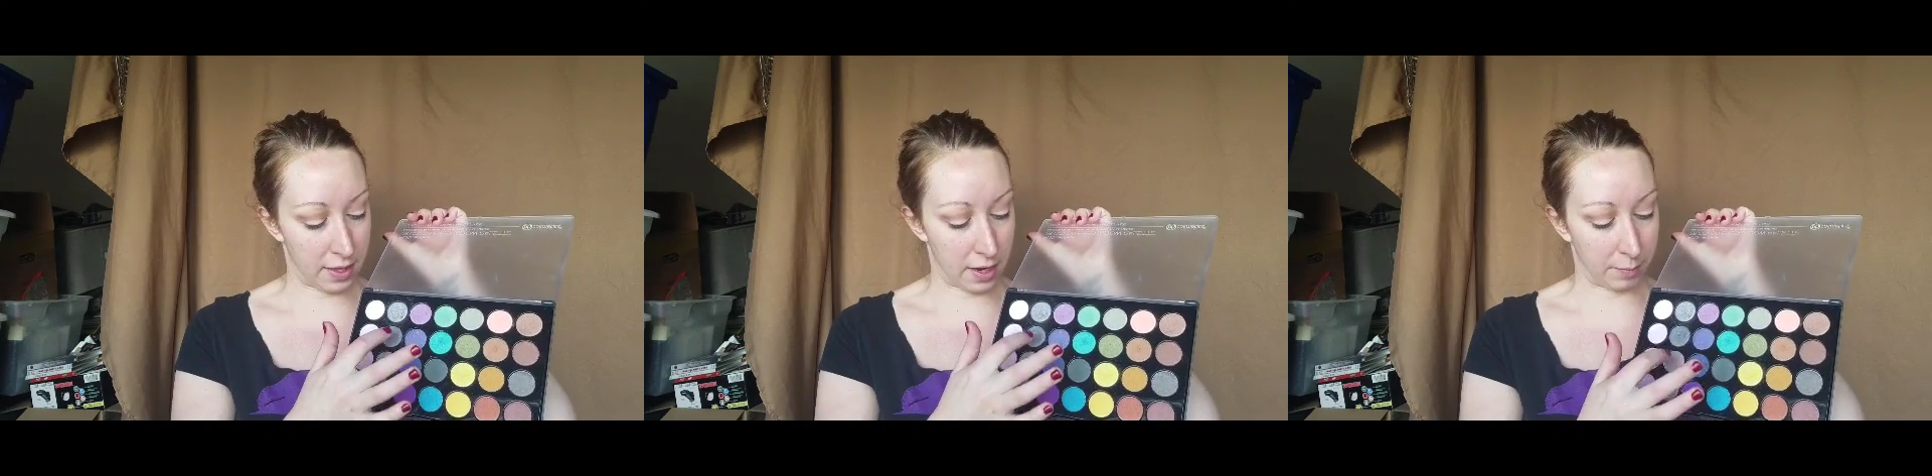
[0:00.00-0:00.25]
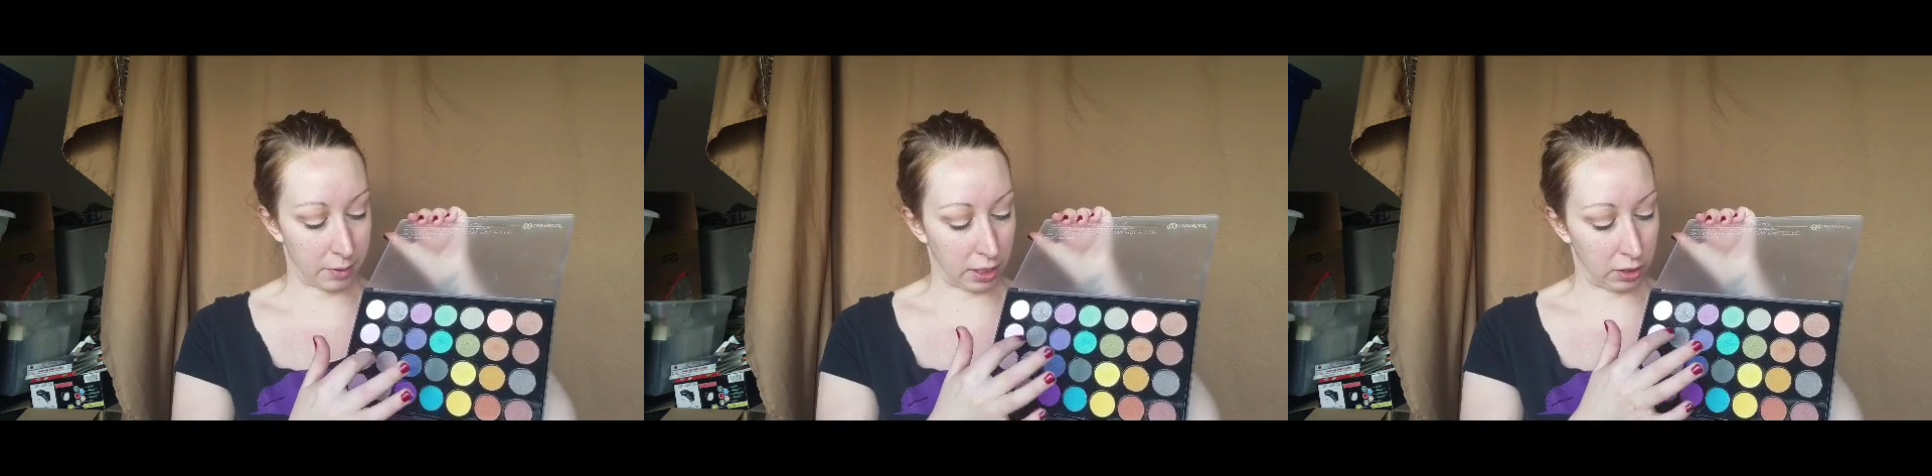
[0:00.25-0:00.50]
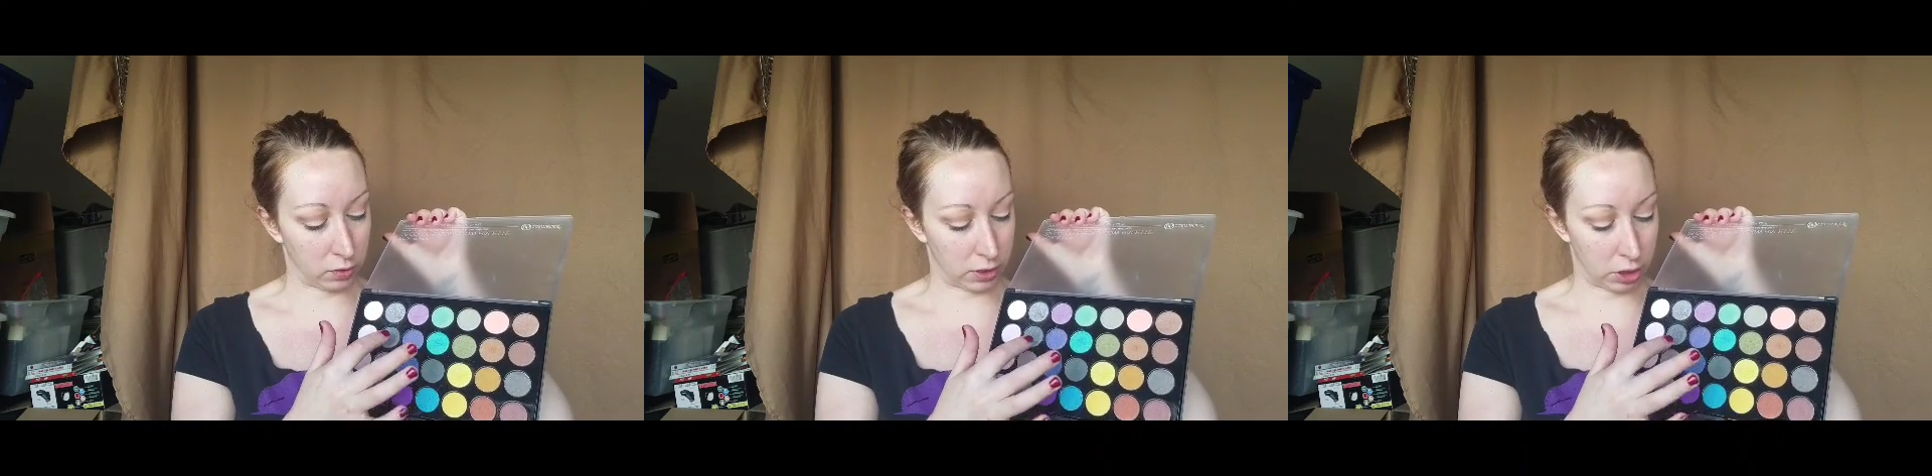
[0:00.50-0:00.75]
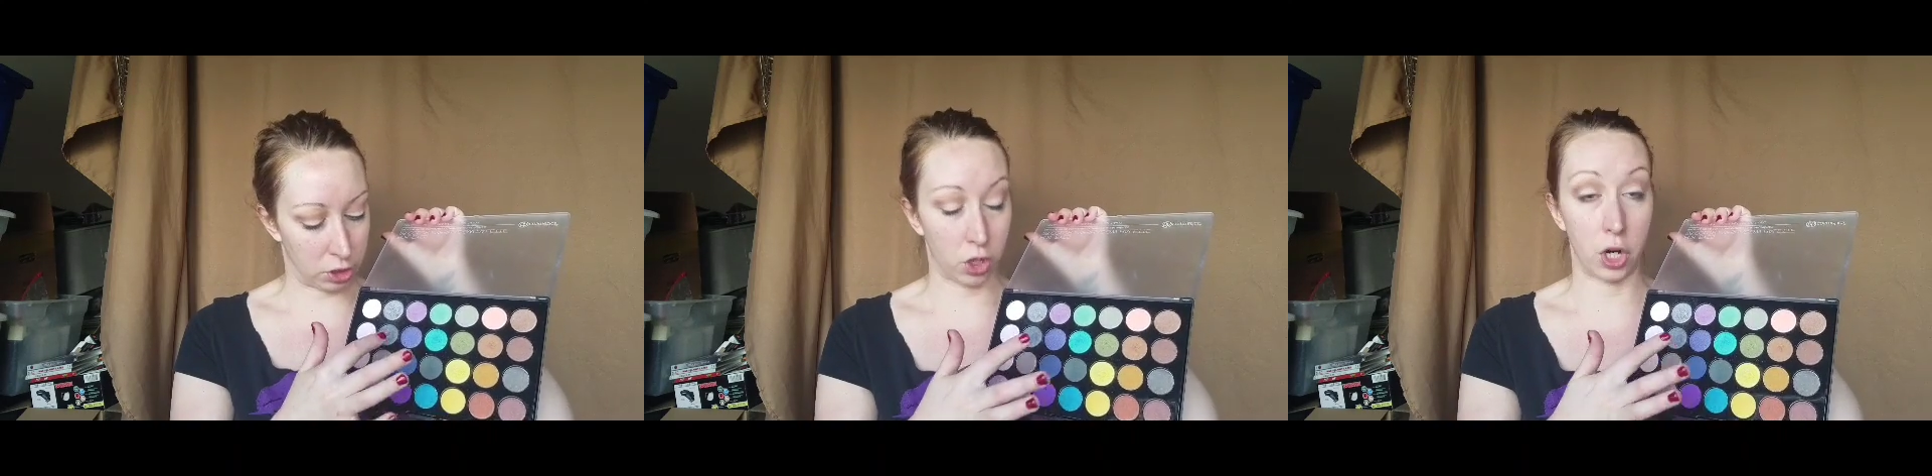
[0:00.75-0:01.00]
And then I'm going to
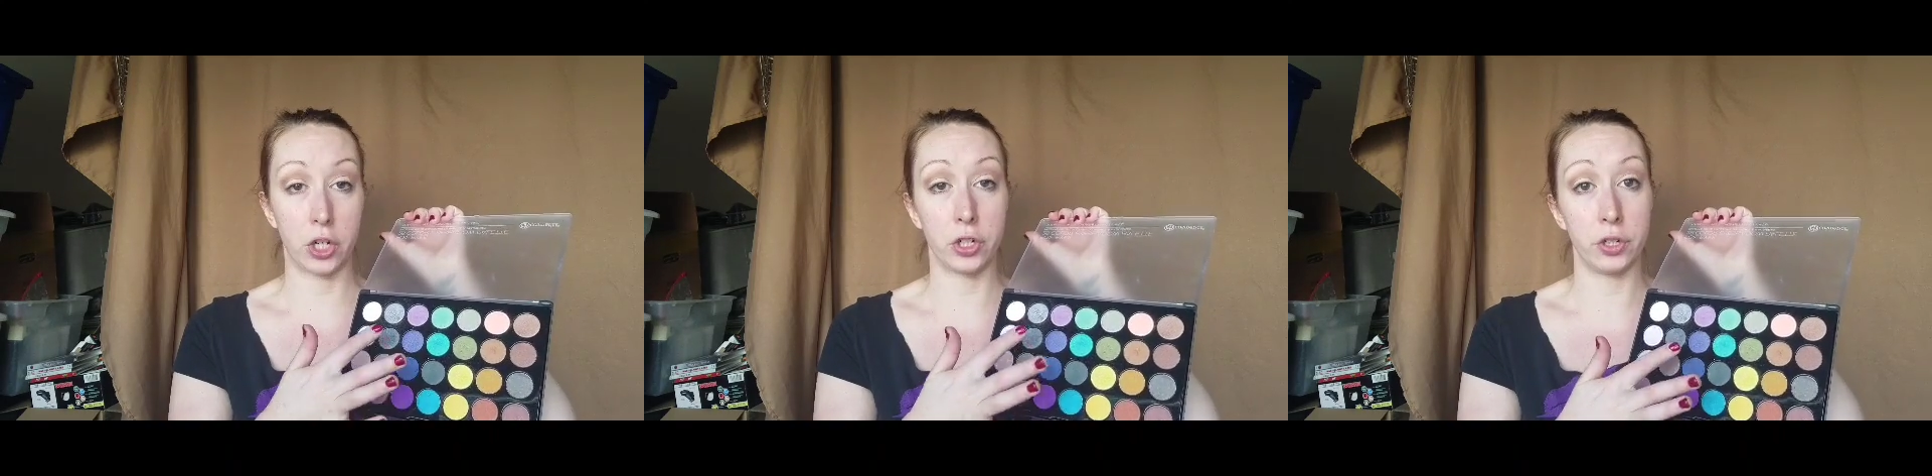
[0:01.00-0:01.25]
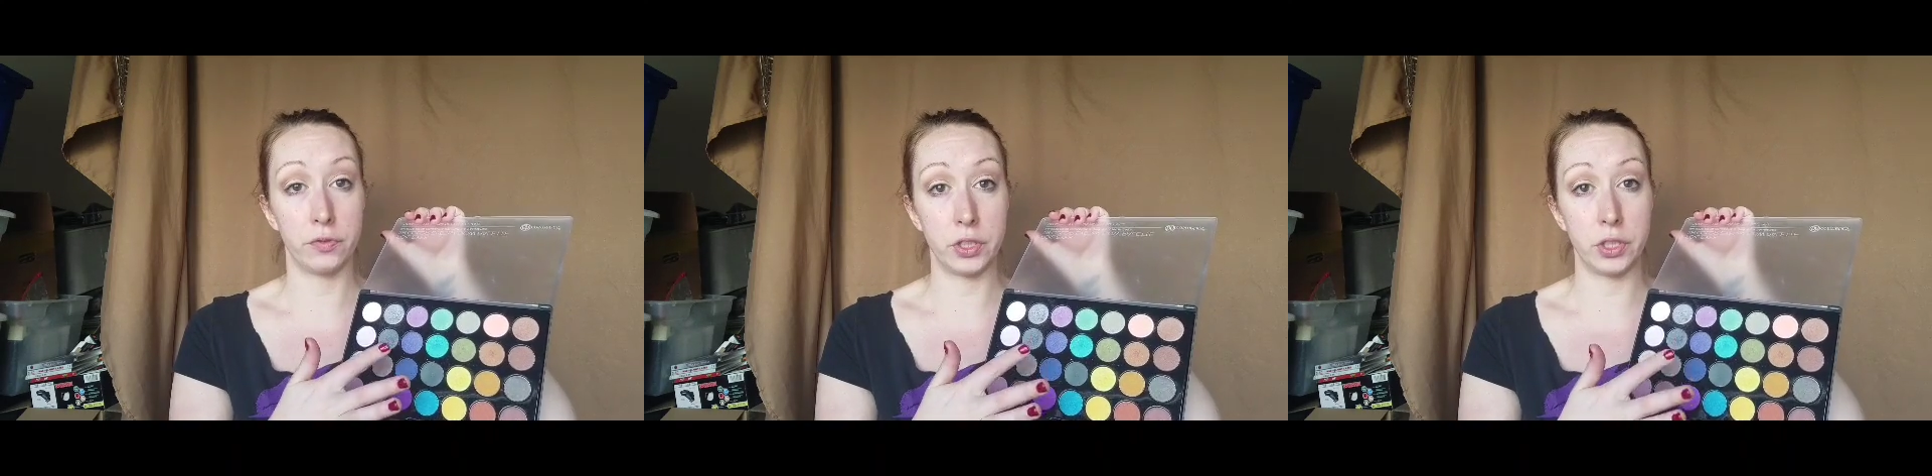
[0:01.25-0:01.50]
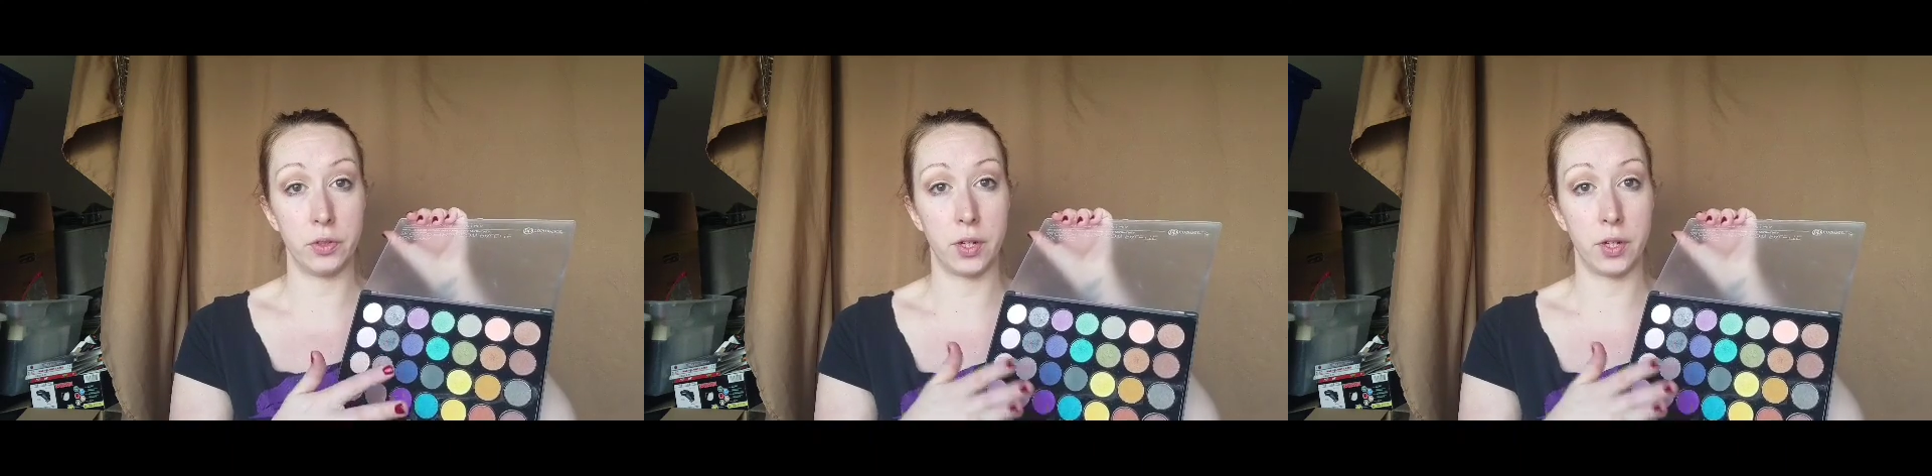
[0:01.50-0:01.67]
use the darker of